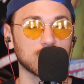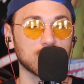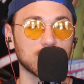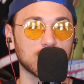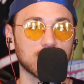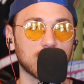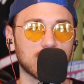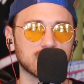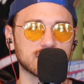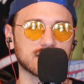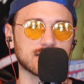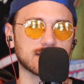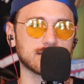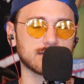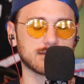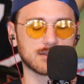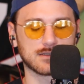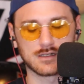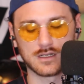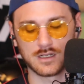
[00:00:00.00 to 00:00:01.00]

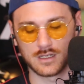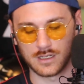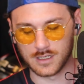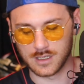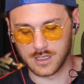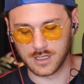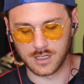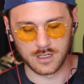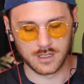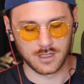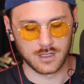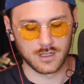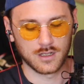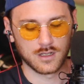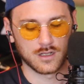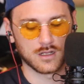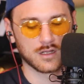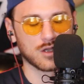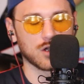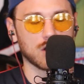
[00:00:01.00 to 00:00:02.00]
Cousins,
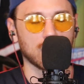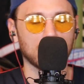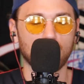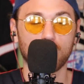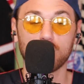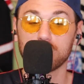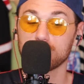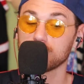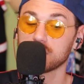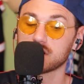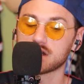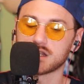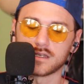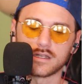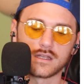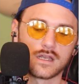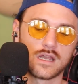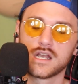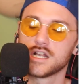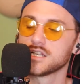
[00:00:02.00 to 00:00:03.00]
or rookie.
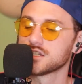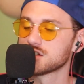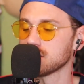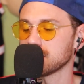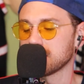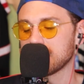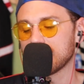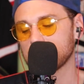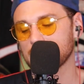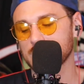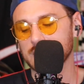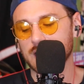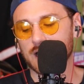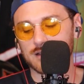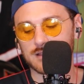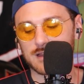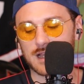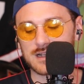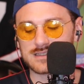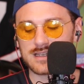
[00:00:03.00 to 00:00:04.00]
So there, yeah,
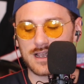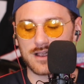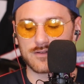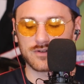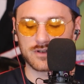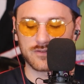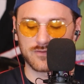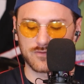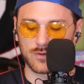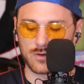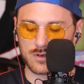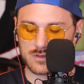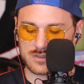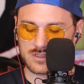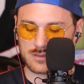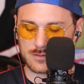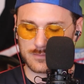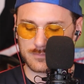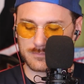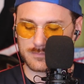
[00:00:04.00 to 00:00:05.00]
that's every
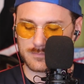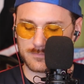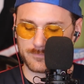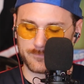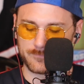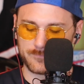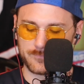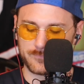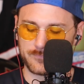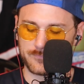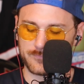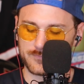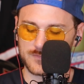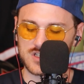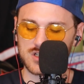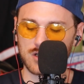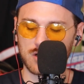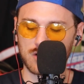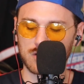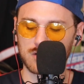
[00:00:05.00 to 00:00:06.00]
foursome.
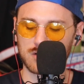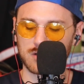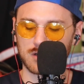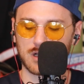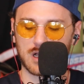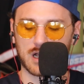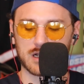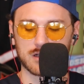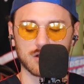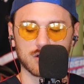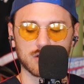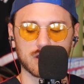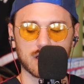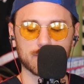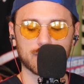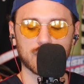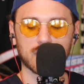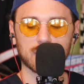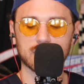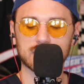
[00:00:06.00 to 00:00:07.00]
So I know that
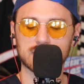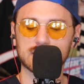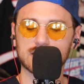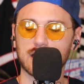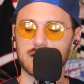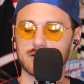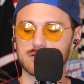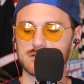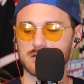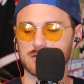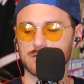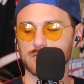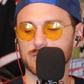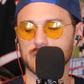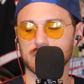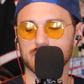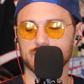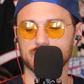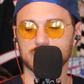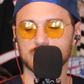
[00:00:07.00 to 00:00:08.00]
probably sounds a little
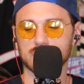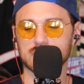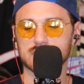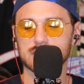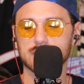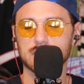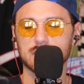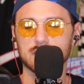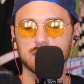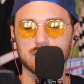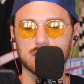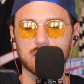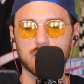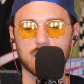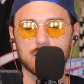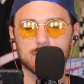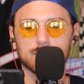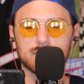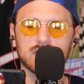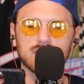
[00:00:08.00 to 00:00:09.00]
weird if you're listening in the
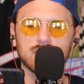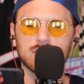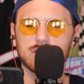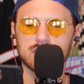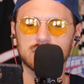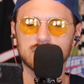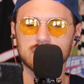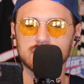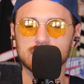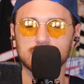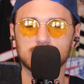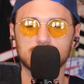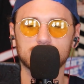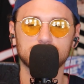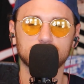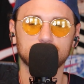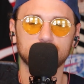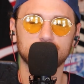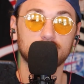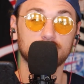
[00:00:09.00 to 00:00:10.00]
car, but no, it doesn't, because
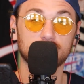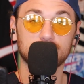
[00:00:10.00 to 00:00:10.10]
you know the